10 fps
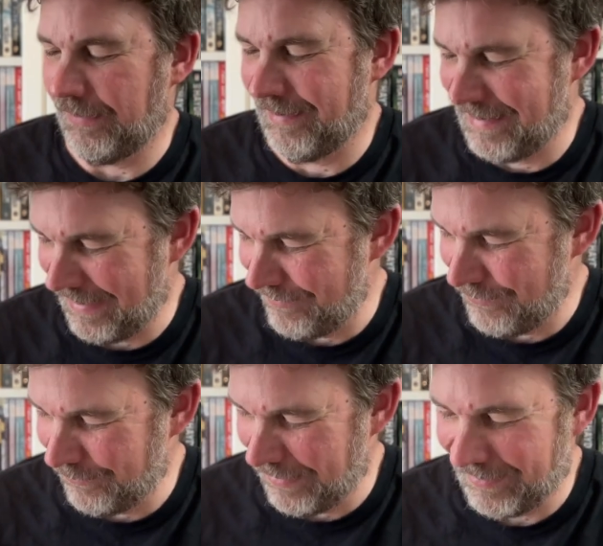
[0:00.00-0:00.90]
I gave
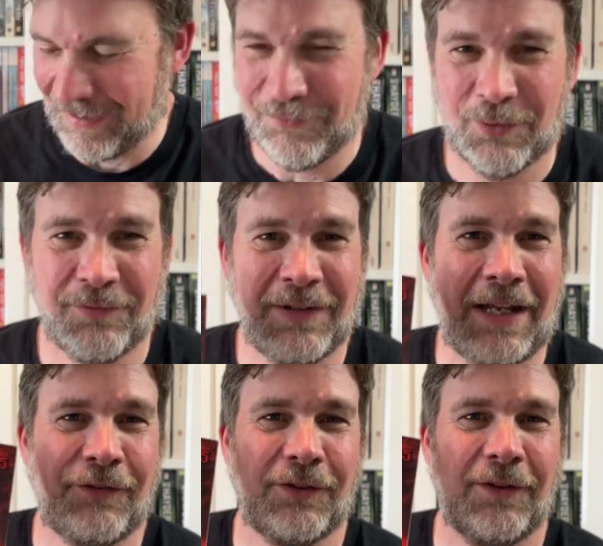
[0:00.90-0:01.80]
you I gave you a
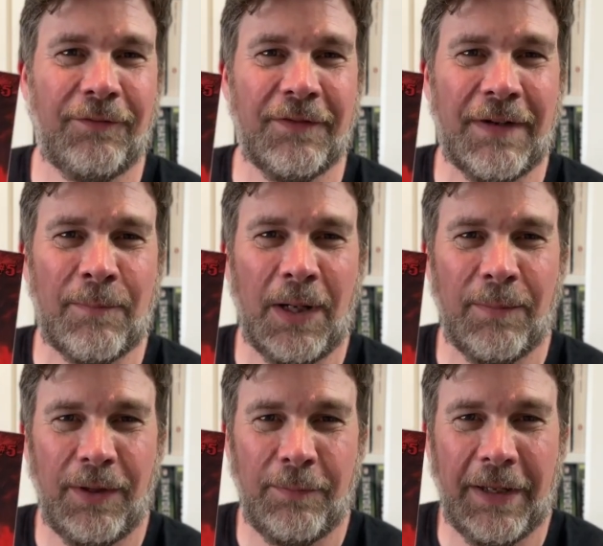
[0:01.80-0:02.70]
flash of vampire
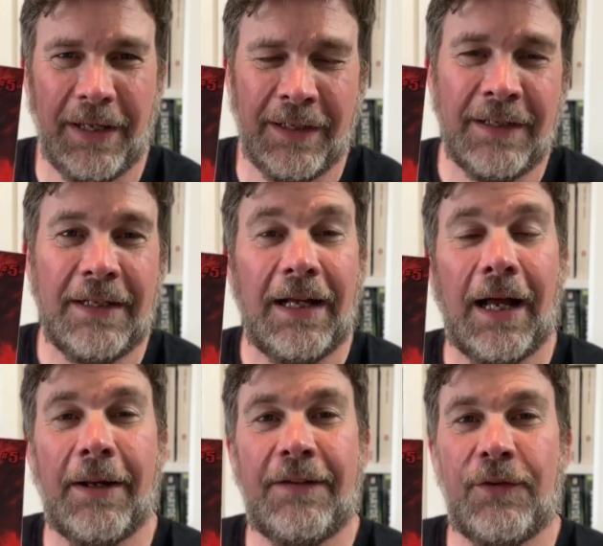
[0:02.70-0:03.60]
boob there.
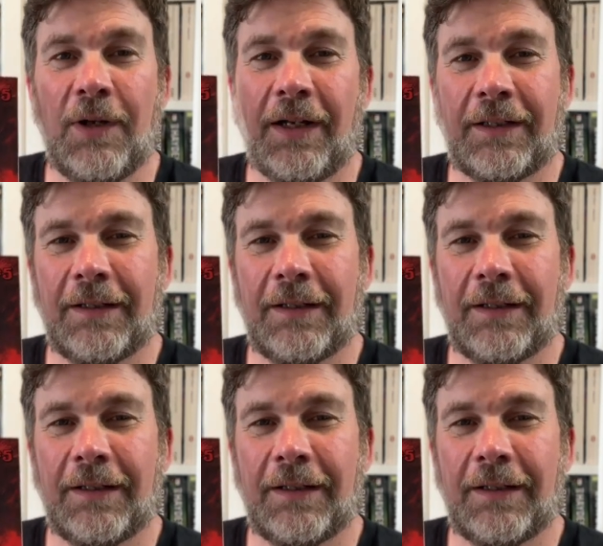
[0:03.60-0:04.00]
Uh, if you like